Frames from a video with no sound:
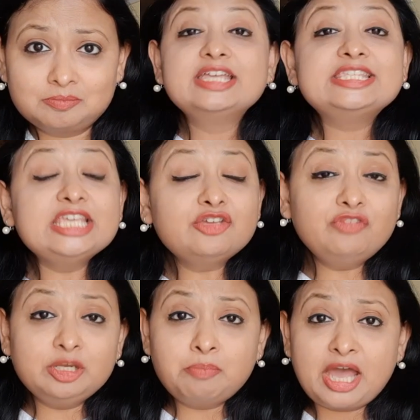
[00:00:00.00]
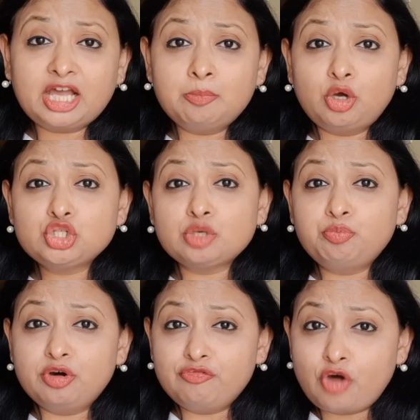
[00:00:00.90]
Seek feedback about your
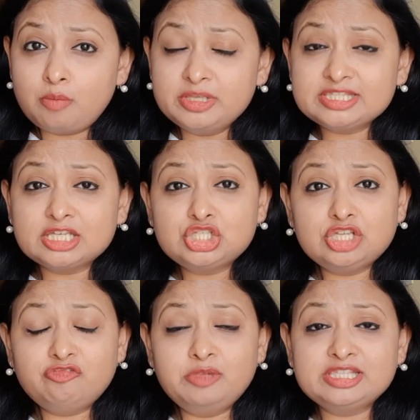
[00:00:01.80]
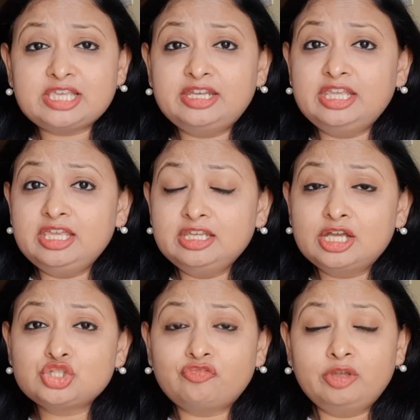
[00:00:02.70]
performance, achievements, and
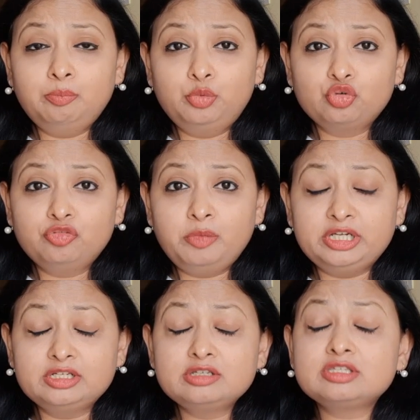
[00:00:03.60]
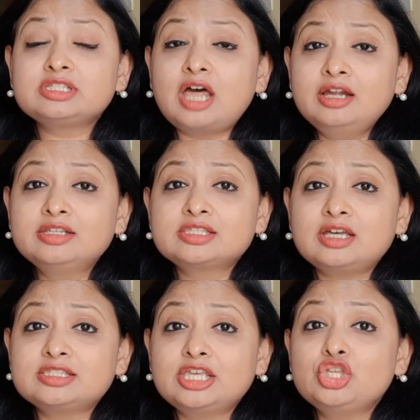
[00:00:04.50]
areas of improvement. Start
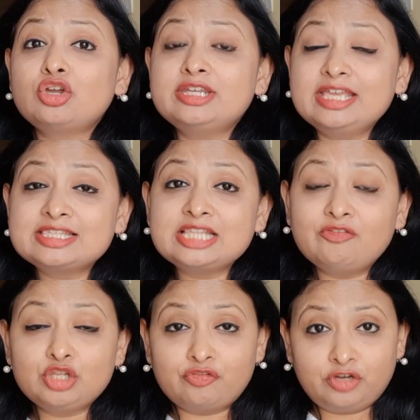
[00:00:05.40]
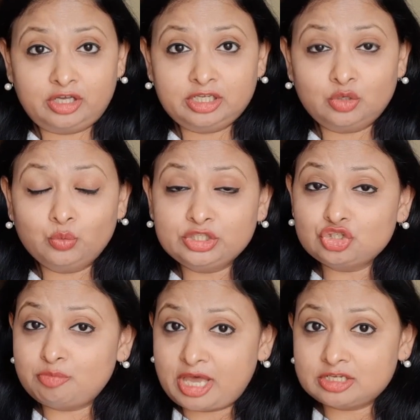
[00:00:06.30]
discussing your next level of career with
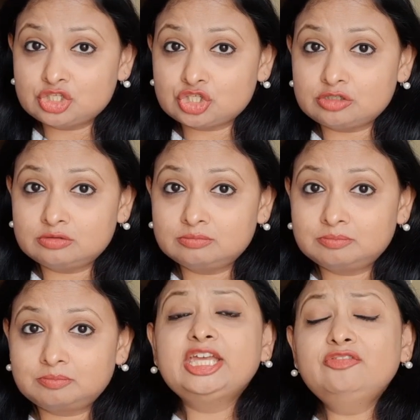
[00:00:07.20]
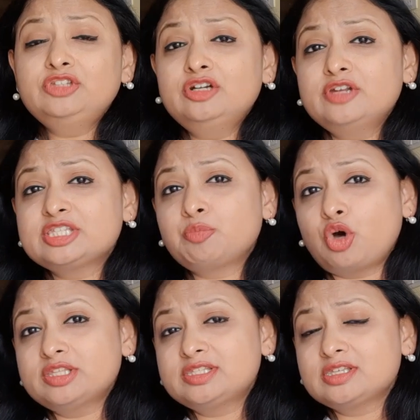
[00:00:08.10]
your manager. If the
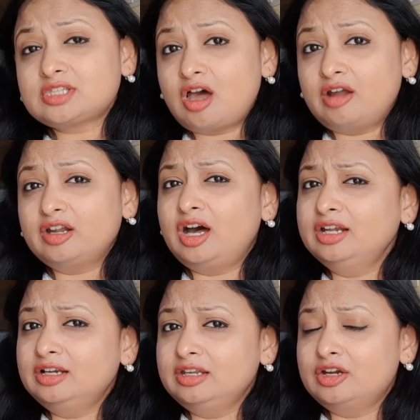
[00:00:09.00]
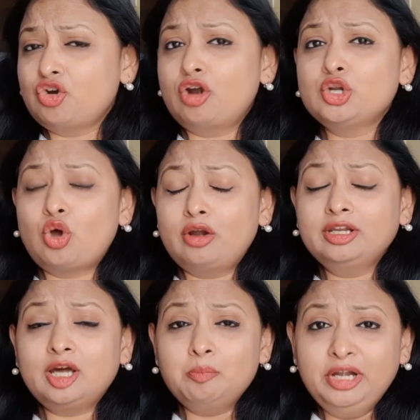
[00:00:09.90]
responses are unclear or non
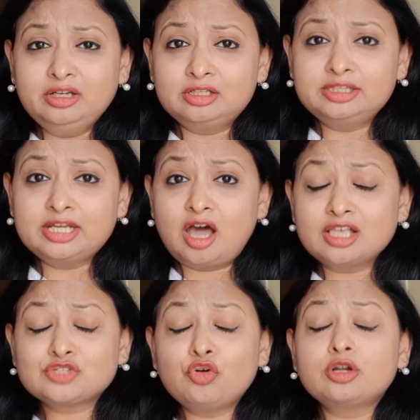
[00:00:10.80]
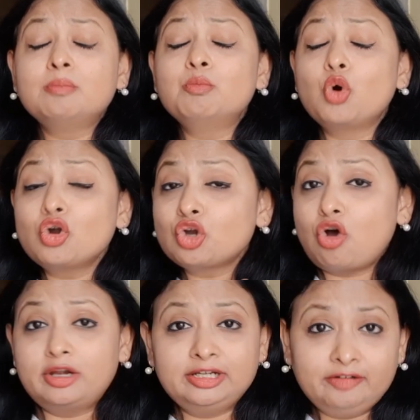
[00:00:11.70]
committal, then ask for a more
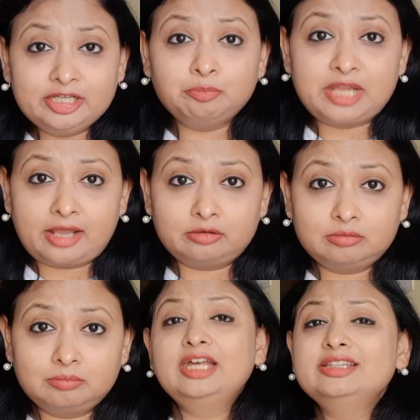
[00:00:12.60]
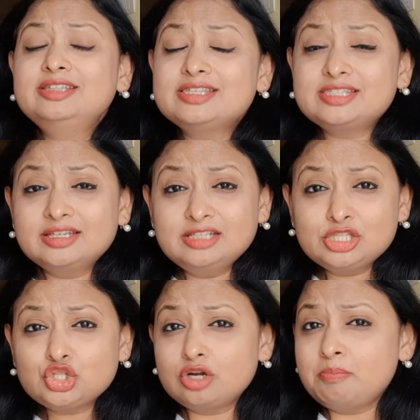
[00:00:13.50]
concrete plan. This
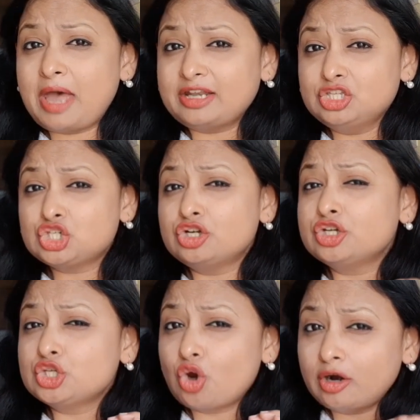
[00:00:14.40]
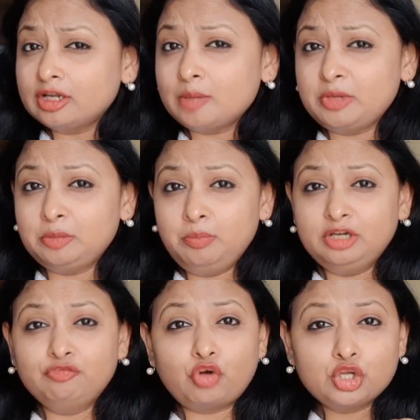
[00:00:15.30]
signals to your manager your
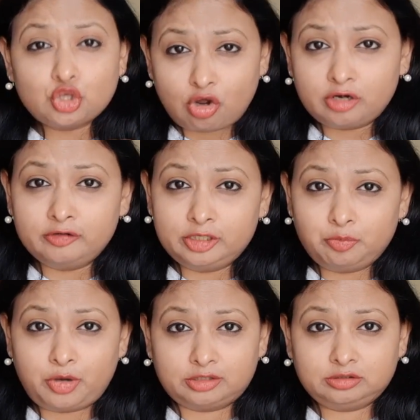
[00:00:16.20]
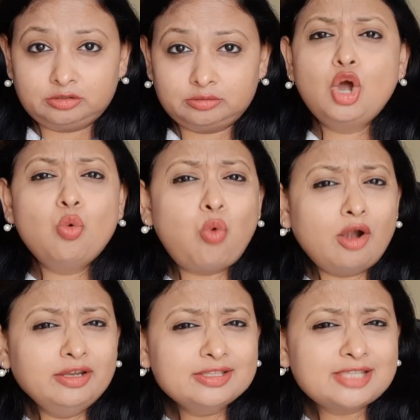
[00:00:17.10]
commitment for your career path.
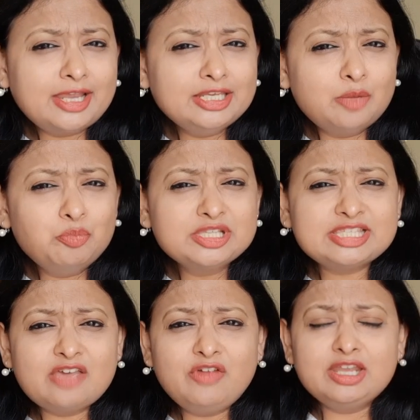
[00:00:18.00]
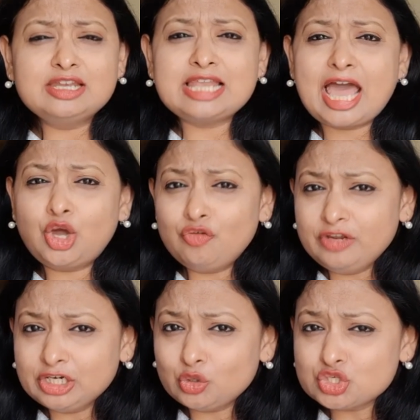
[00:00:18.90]
Warning sign number seven lack of
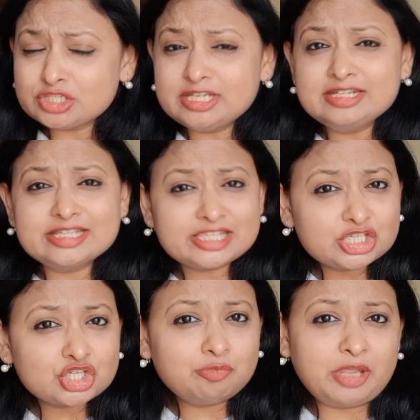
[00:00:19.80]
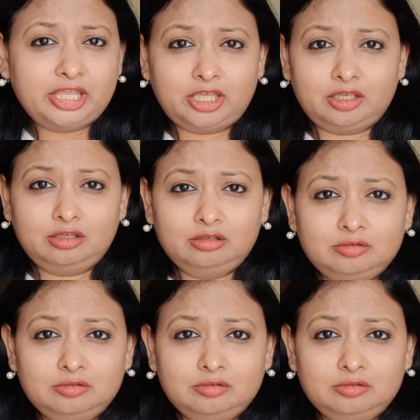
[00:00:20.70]
inclusion in decision making.